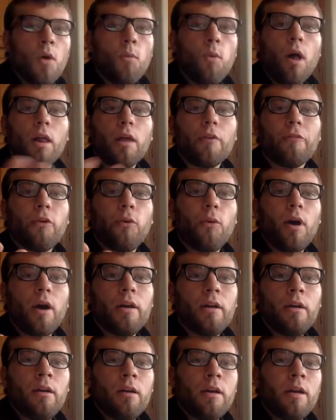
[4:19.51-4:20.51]
Well,
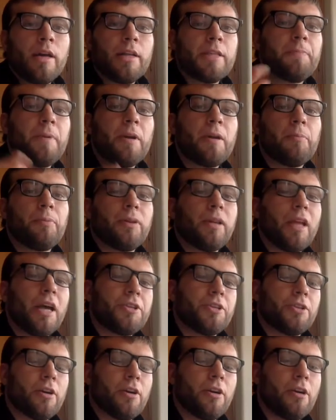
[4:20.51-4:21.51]
everyone, it's been a
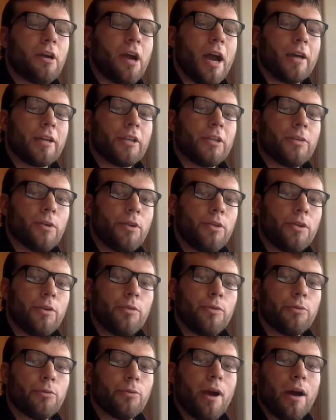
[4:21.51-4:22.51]
pleasure interacting with
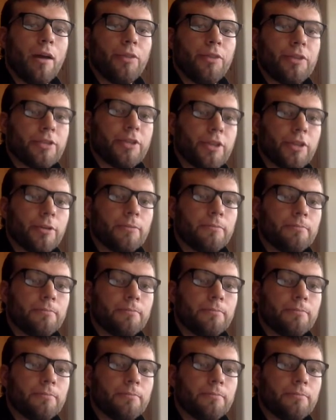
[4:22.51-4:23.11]
you throughout the term.